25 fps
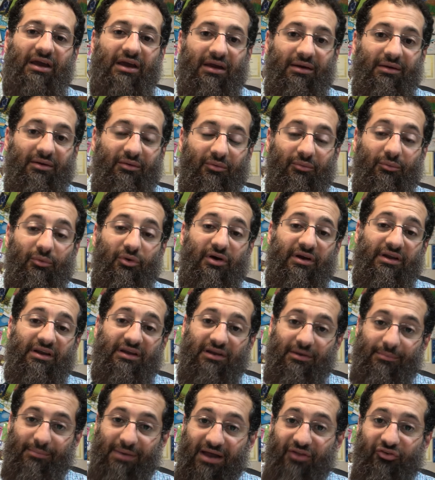and where he
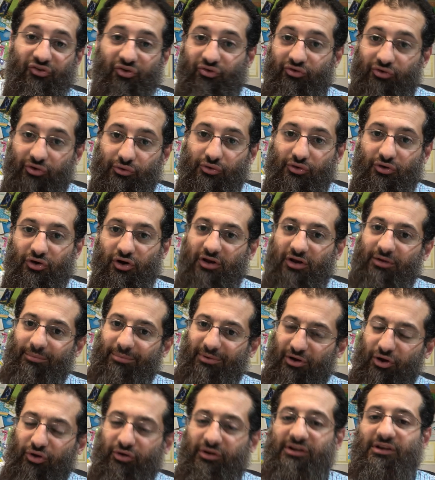commands us to do good,
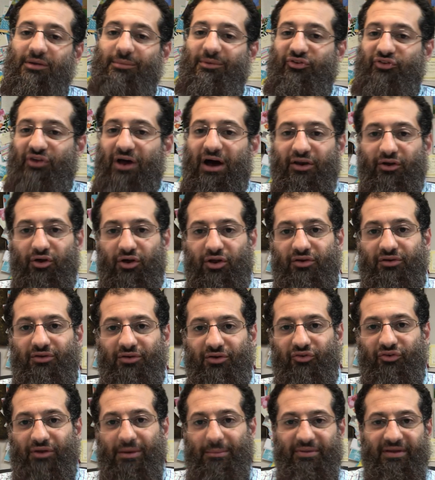but only to miss out on
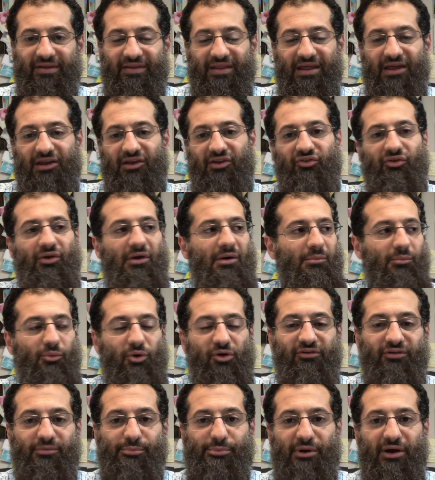something that is
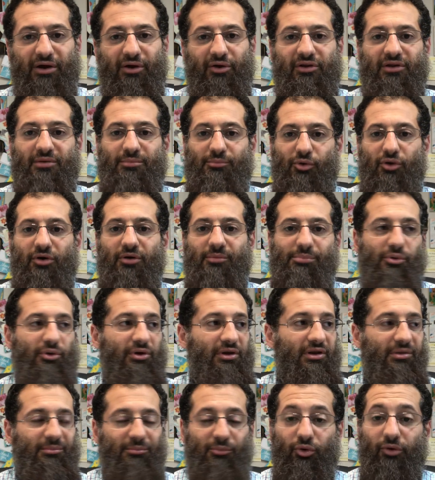more of a priority, more
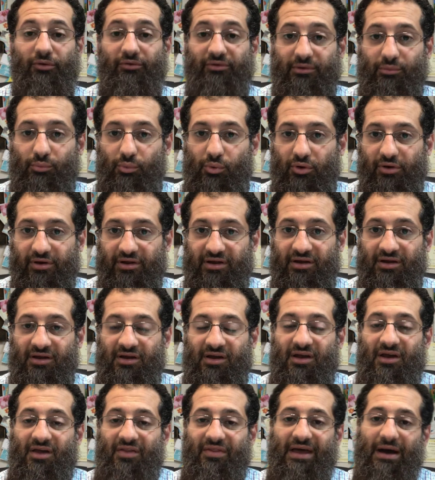important, more rewarding,
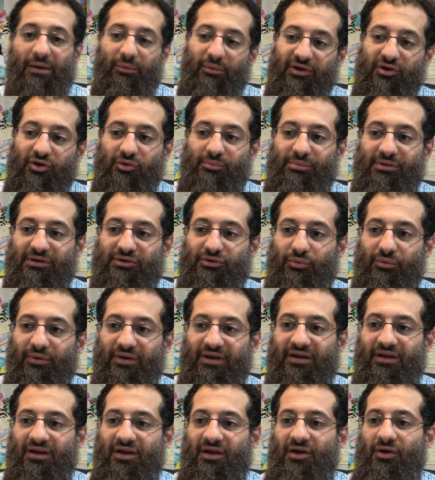that we could be
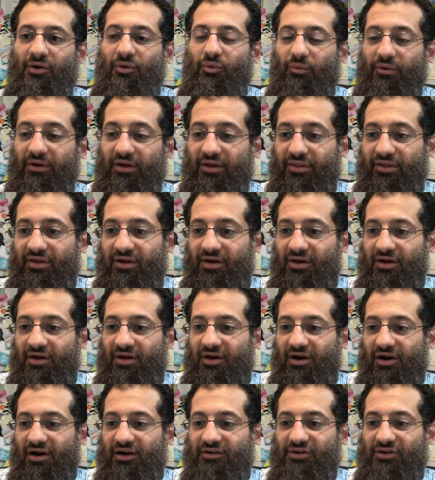doing with
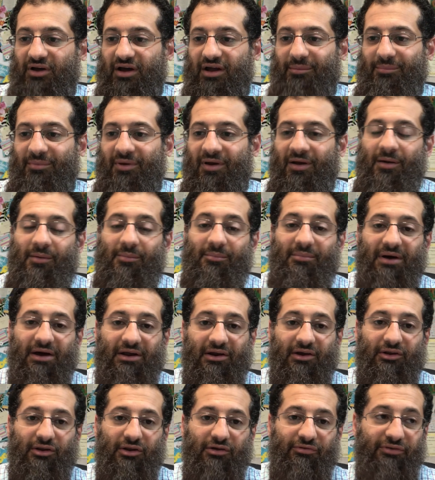our time.
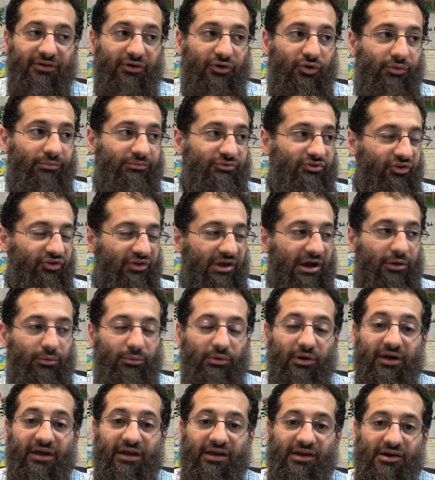Barakallahu feekum,
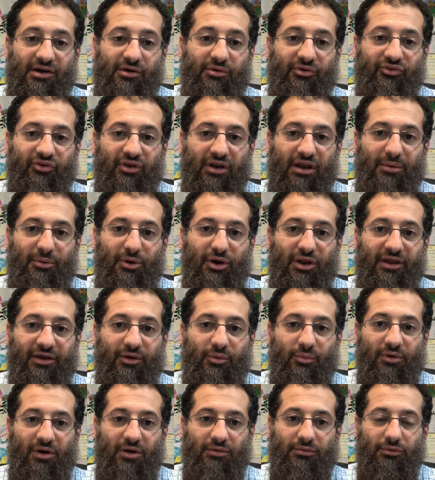jazakumullah khaira, wassalamu alaikum
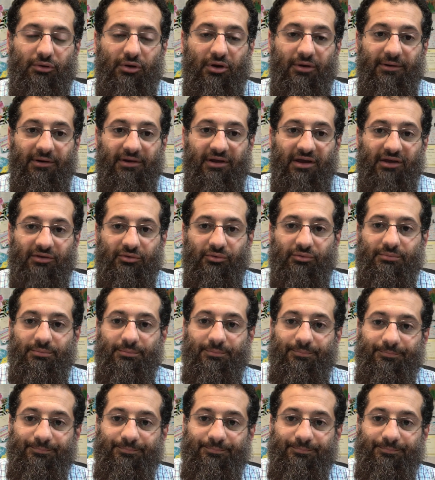wa rahmatullahi wa barakatuh.